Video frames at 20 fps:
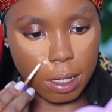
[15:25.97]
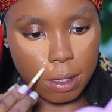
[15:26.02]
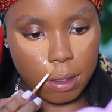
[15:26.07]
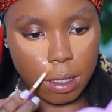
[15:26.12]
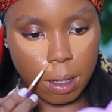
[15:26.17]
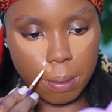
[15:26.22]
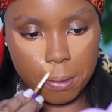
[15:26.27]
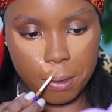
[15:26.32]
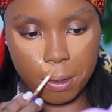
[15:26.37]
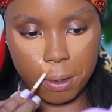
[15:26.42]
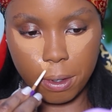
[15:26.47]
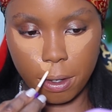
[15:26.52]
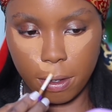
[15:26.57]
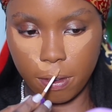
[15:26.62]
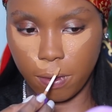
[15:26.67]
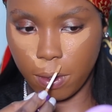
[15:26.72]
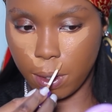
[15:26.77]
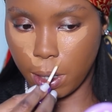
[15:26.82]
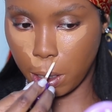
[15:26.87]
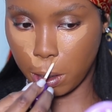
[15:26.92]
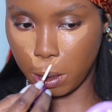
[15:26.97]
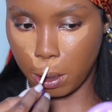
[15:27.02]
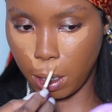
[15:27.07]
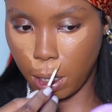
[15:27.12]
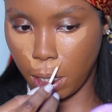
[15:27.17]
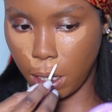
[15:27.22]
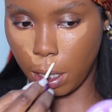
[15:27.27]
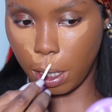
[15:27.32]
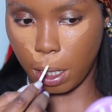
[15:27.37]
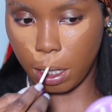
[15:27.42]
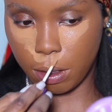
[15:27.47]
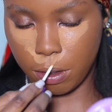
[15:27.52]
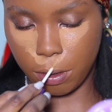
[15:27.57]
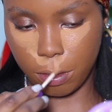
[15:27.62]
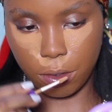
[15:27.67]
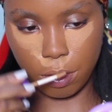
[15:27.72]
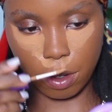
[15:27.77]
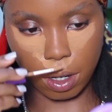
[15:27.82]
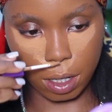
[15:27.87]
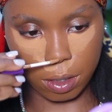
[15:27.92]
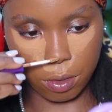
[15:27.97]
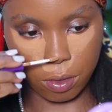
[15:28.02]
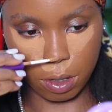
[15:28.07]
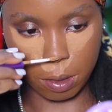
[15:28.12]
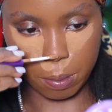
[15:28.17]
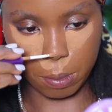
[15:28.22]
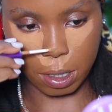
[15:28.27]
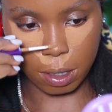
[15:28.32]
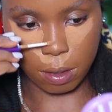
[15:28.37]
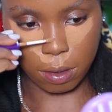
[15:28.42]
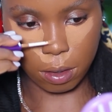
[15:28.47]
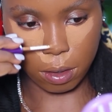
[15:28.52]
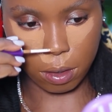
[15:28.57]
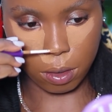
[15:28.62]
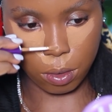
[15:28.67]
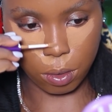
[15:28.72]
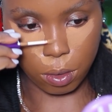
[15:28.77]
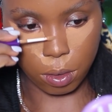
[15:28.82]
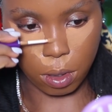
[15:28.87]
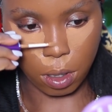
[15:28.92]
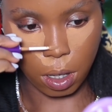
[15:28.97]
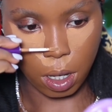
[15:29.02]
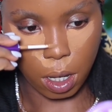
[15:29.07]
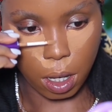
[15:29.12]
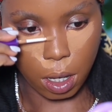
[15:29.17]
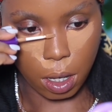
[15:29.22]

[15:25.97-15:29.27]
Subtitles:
except you're going for like the extra dramatic look.